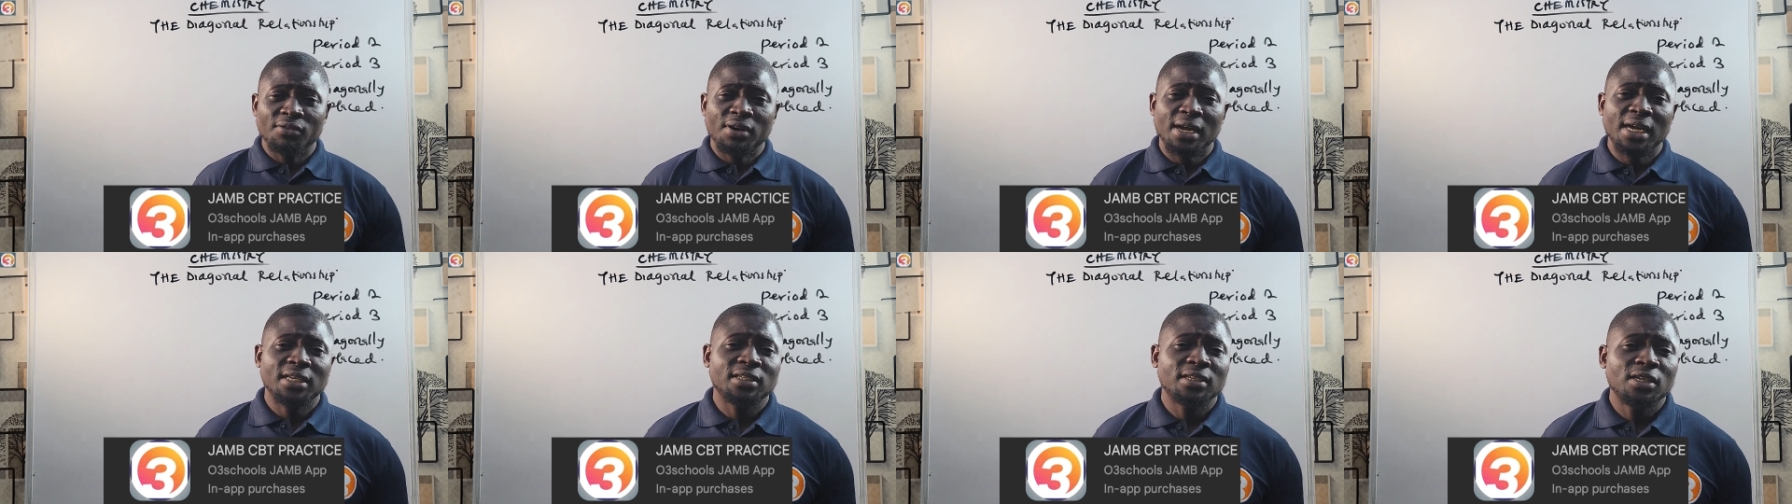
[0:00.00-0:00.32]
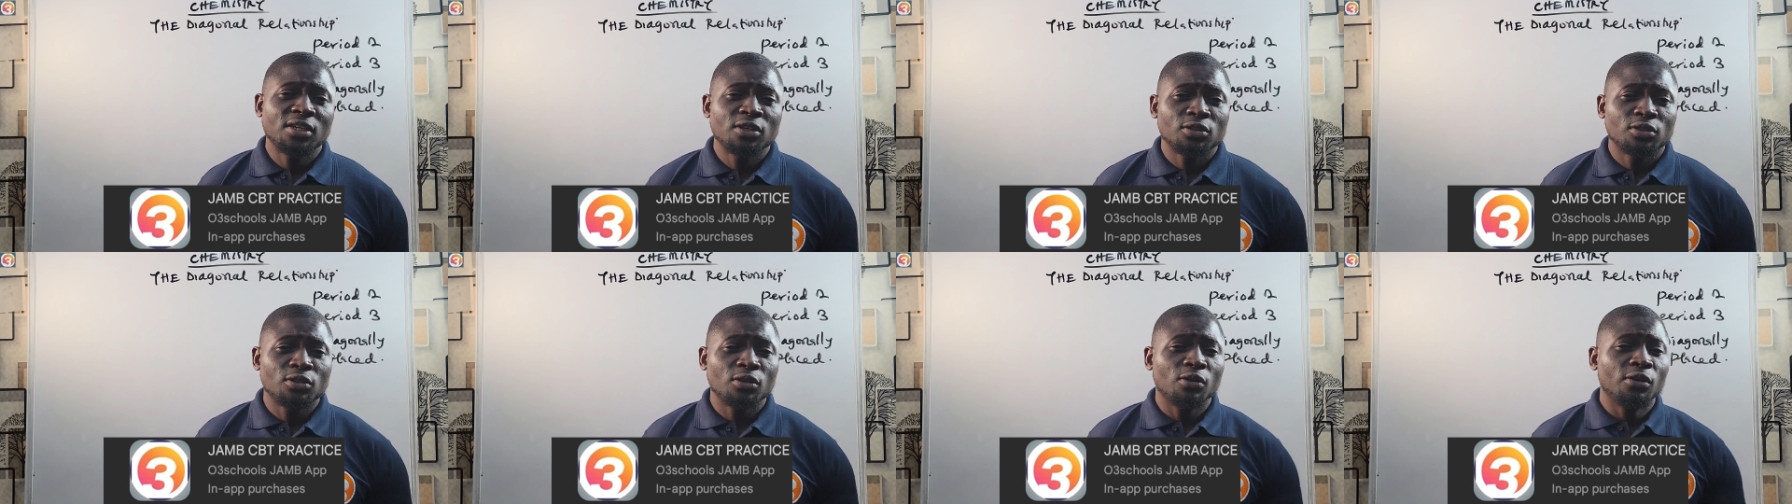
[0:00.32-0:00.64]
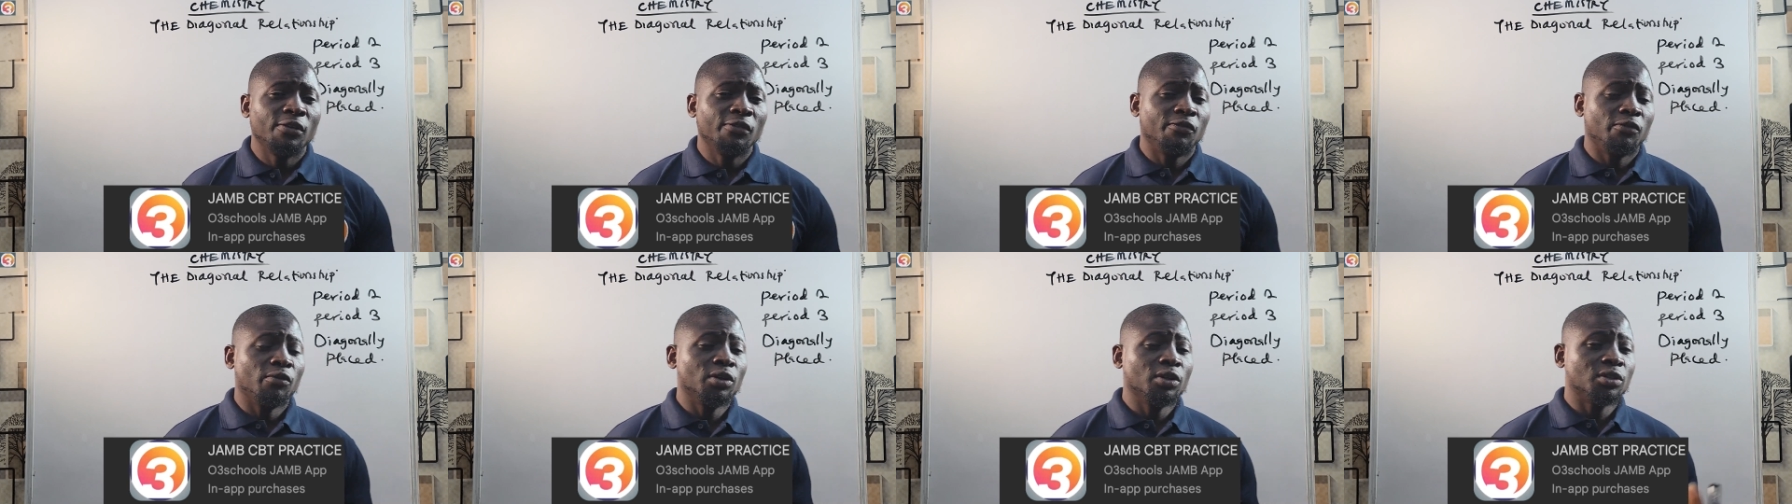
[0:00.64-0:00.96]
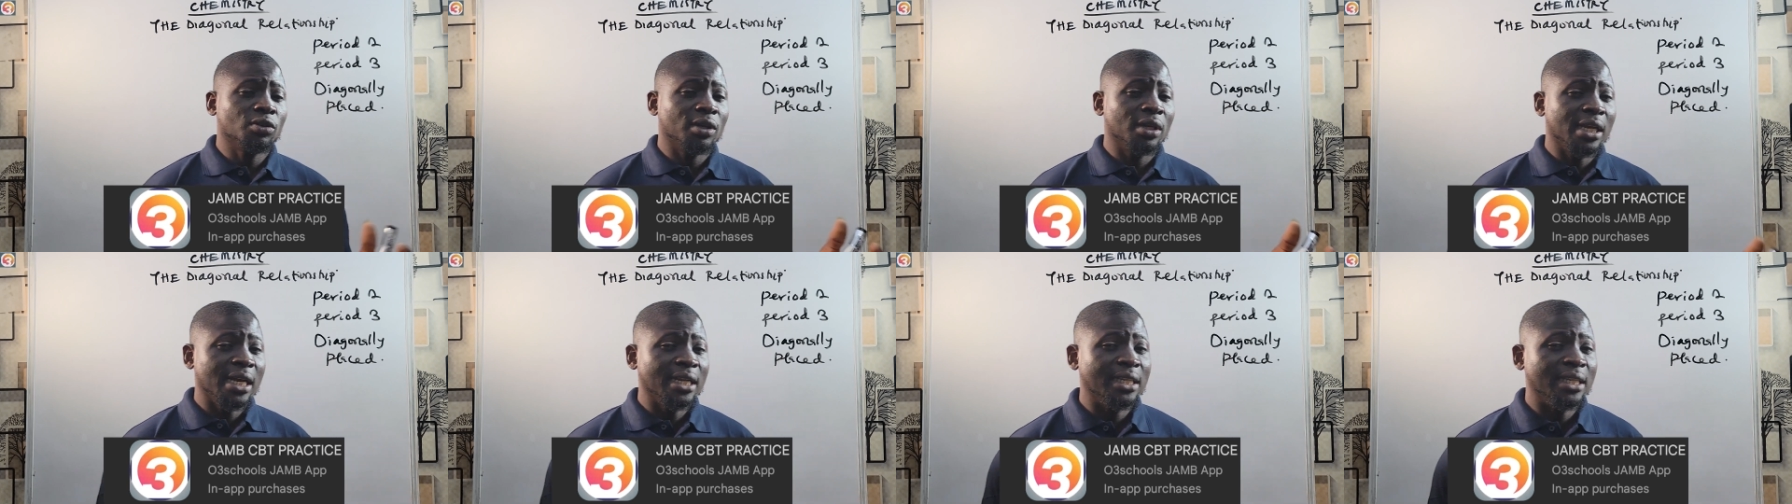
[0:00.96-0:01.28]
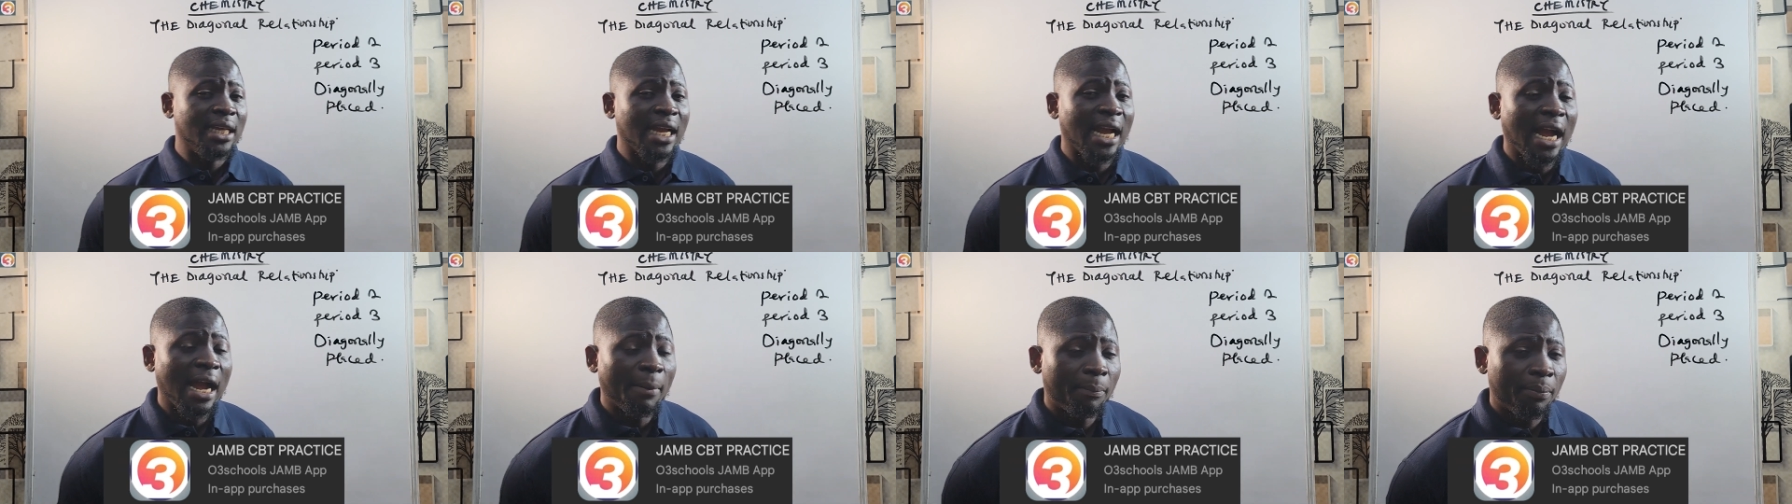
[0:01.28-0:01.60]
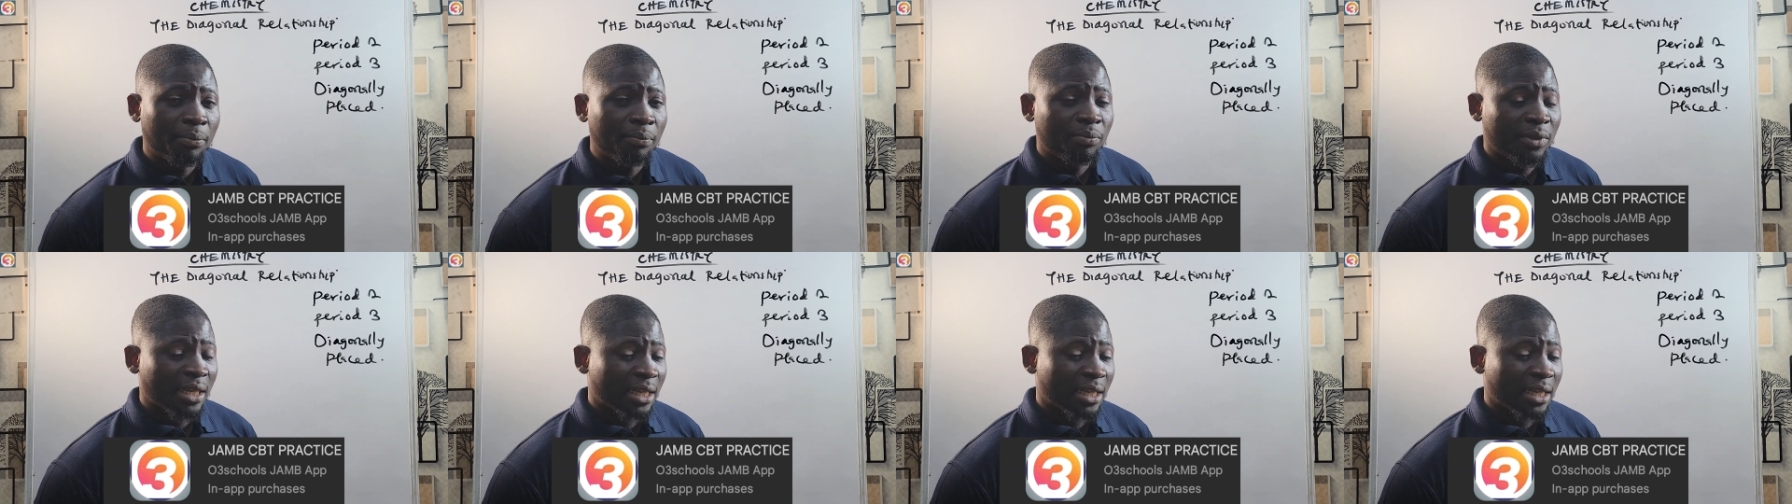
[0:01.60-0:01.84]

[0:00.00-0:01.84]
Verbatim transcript: right so if you want to get the app